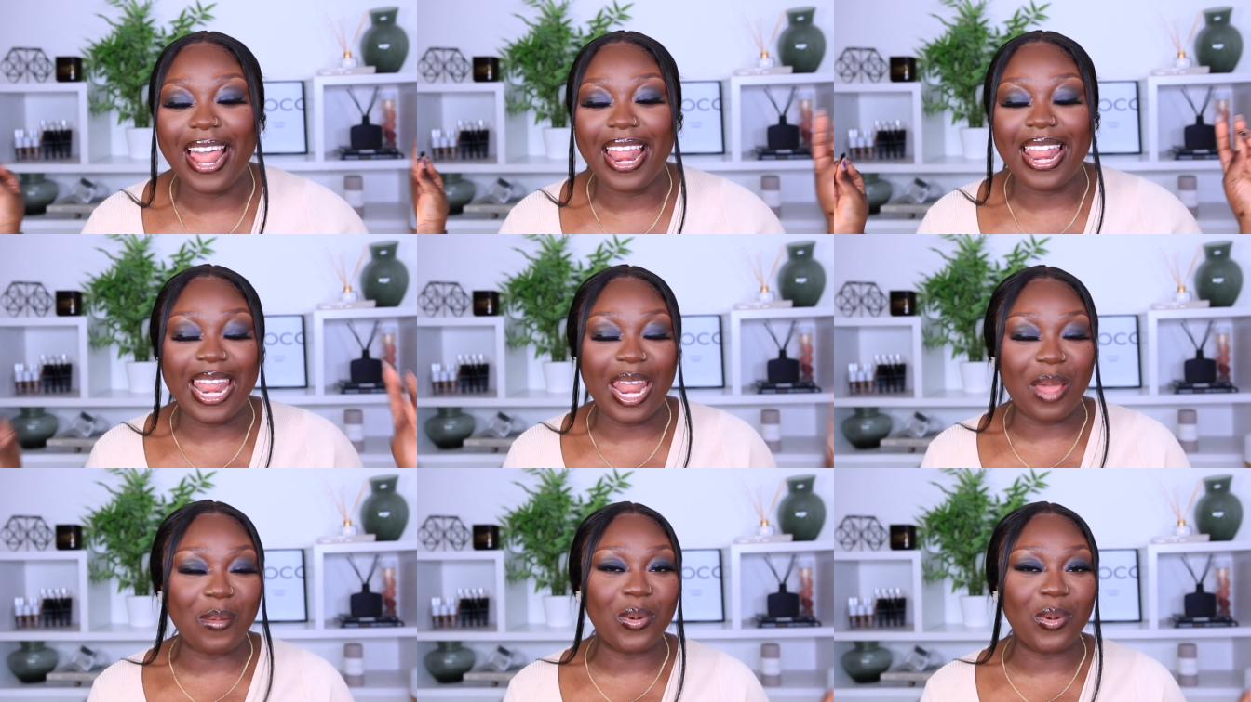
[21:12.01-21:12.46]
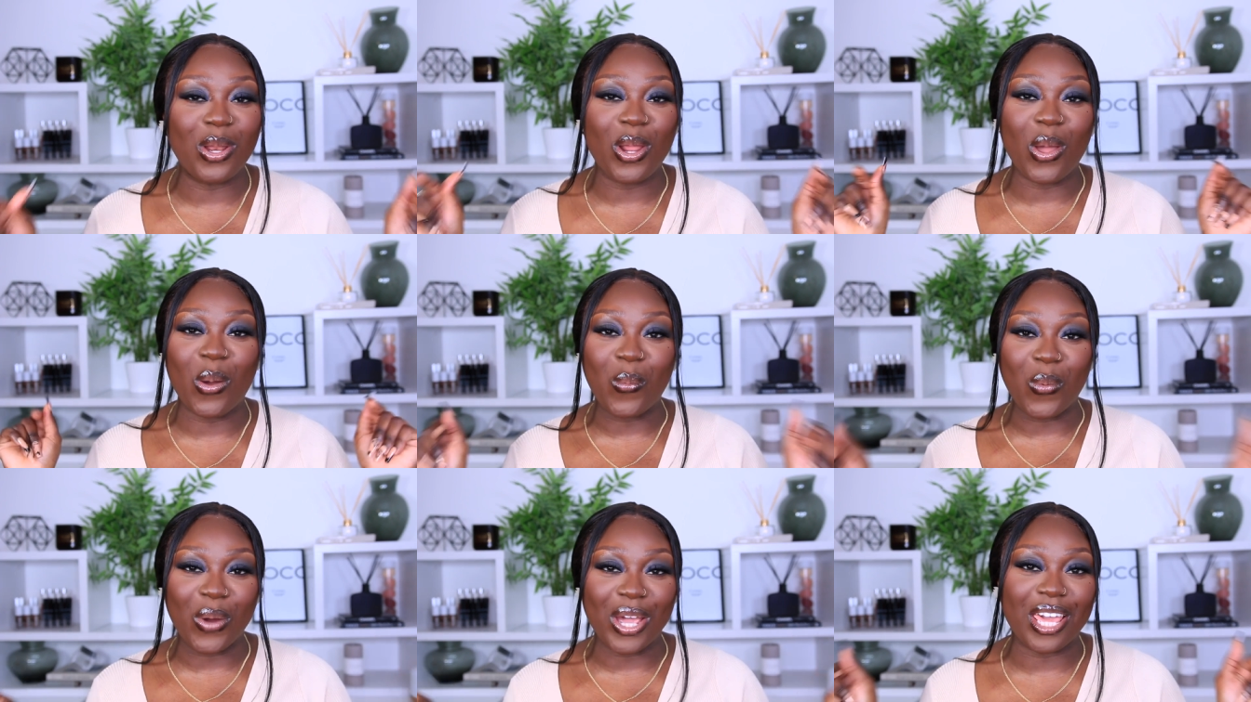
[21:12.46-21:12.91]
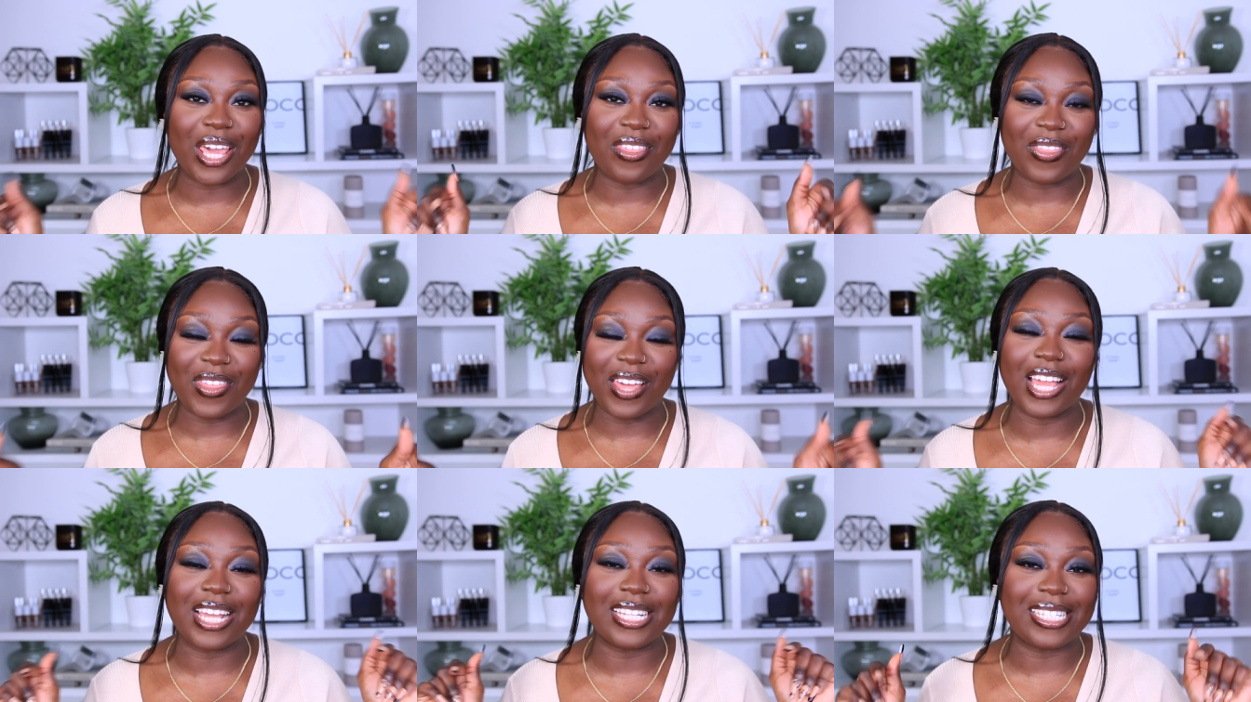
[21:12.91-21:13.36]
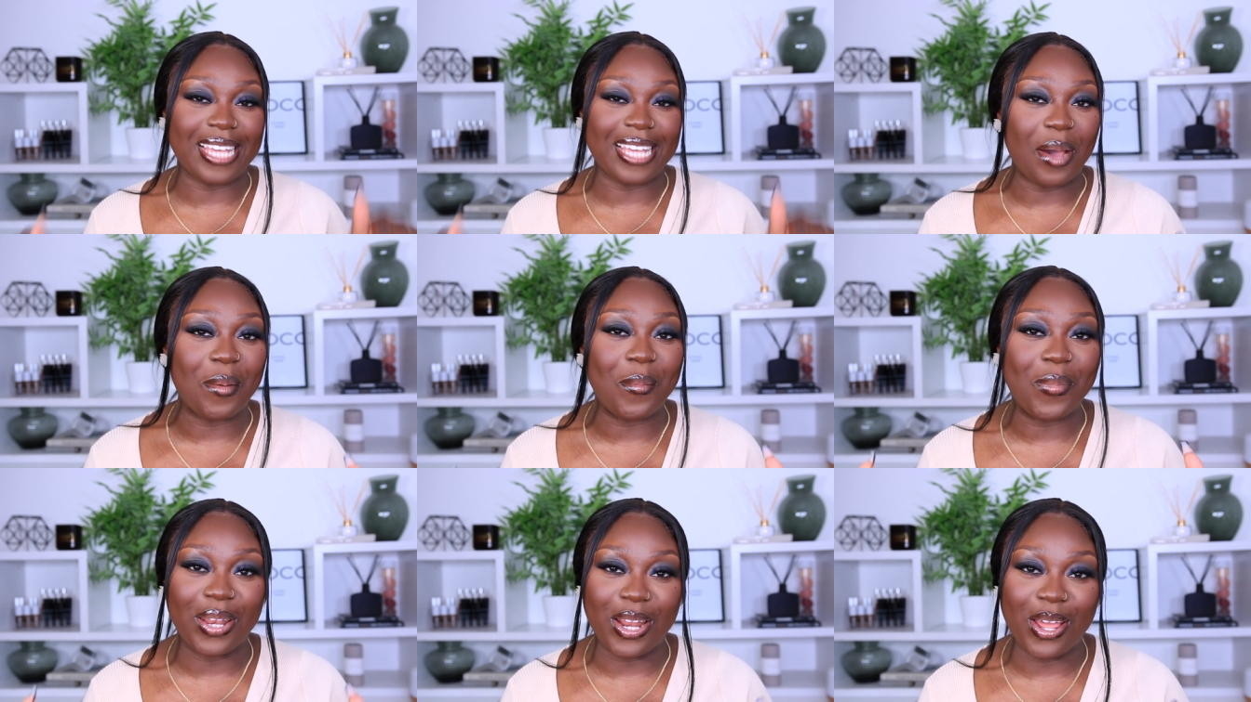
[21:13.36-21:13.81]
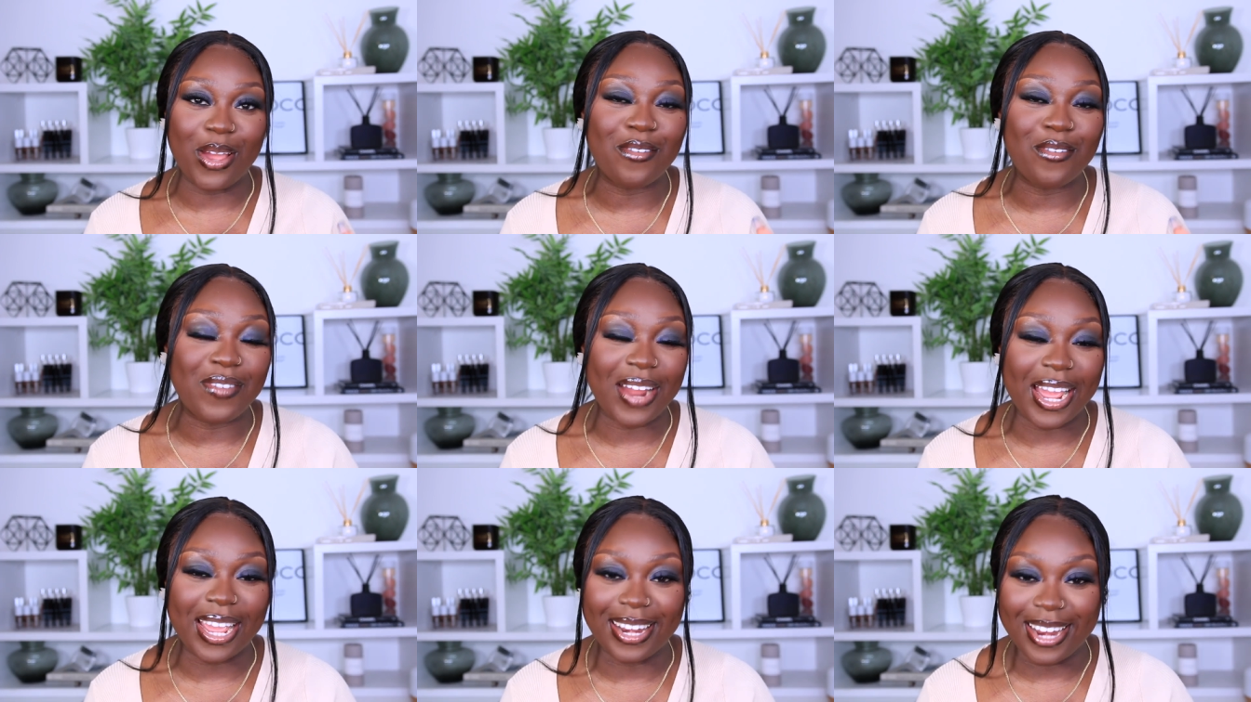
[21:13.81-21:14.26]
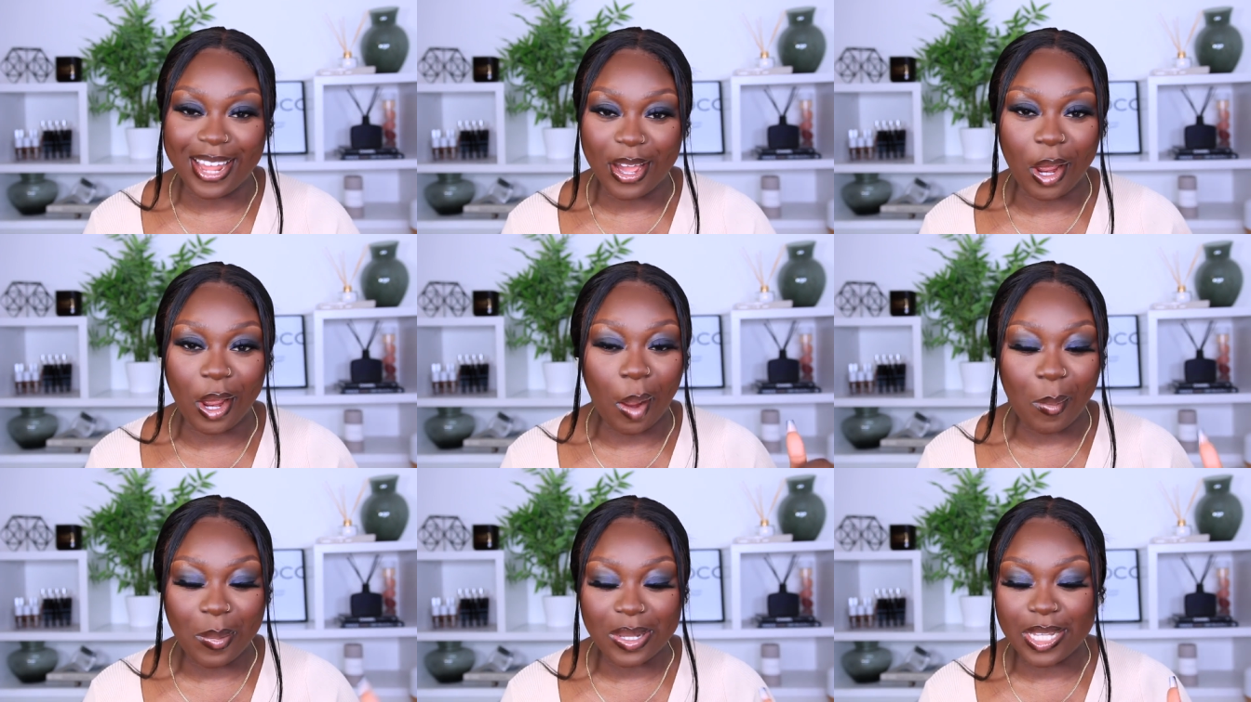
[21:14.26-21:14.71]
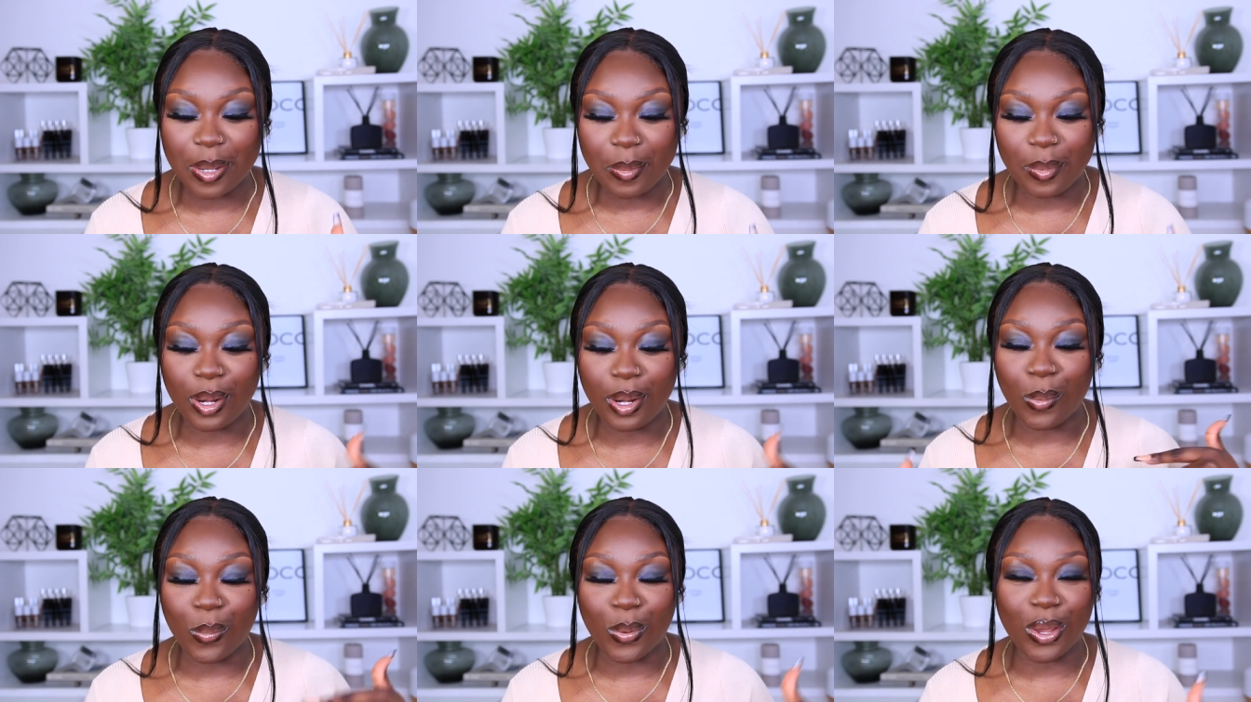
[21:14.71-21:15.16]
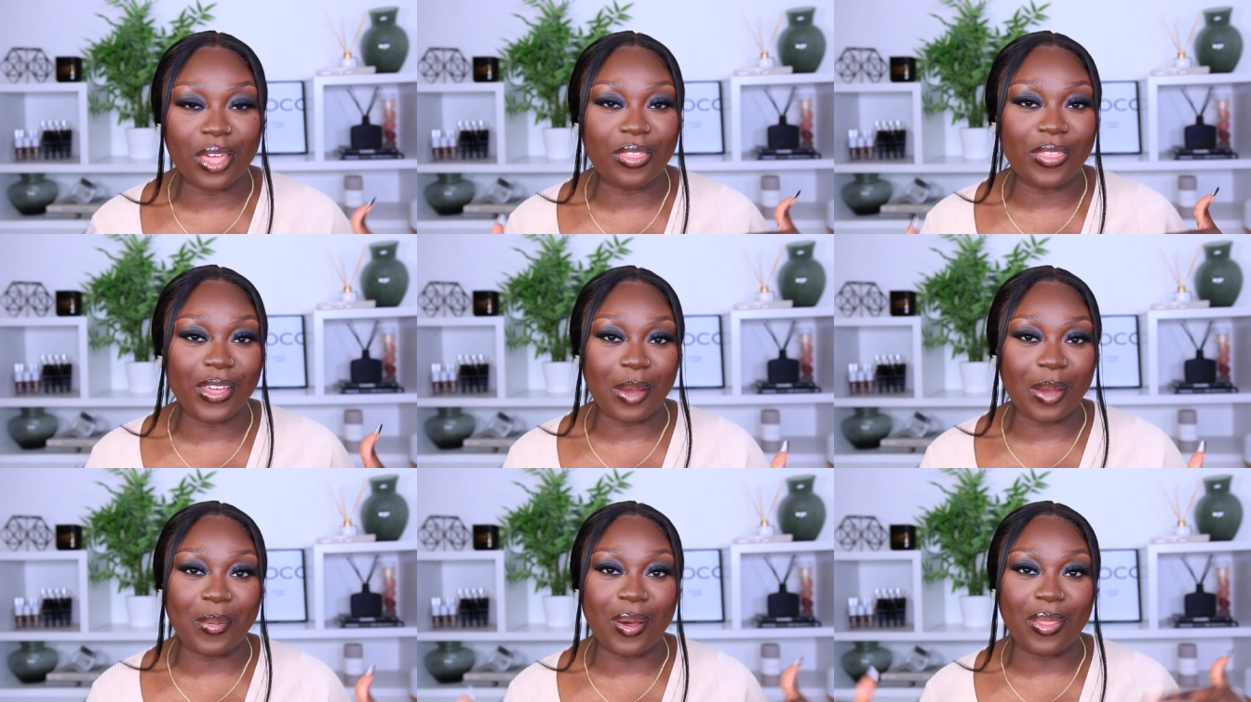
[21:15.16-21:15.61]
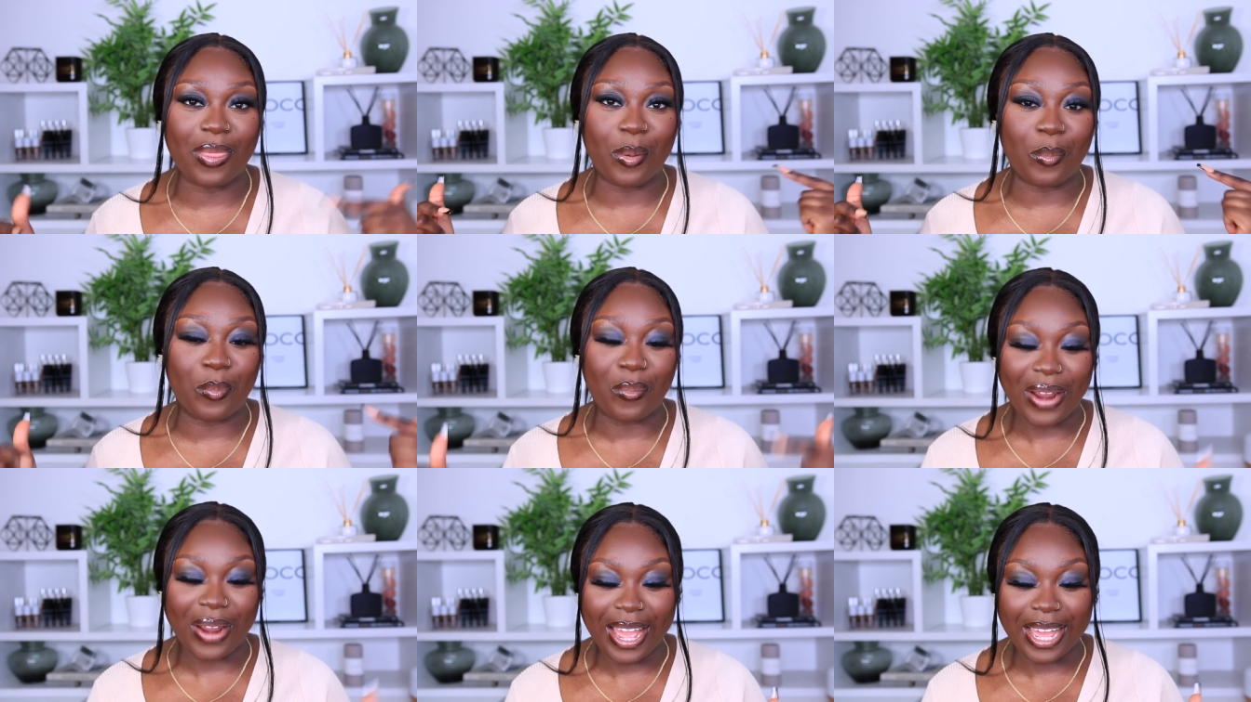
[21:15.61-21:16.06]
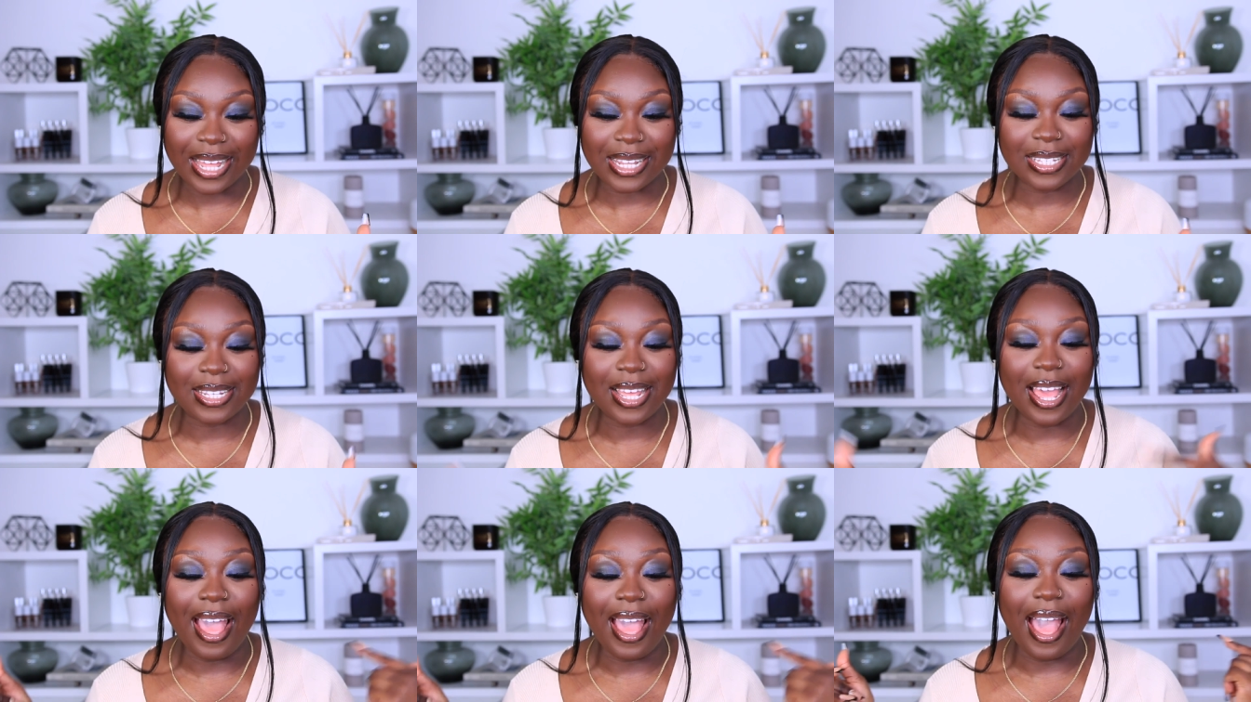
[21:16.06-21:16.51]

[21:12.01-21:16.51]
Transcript: let me know what you think down below right now comment down below what you think about the brand